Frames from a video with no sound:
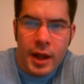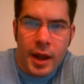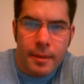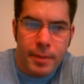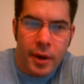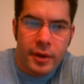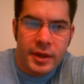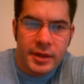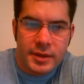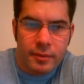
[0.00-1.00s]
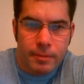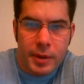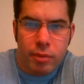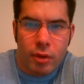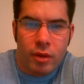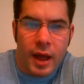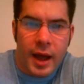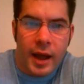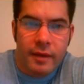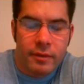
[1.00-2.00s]
and bury these people
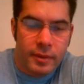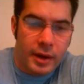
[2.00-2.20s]
alive,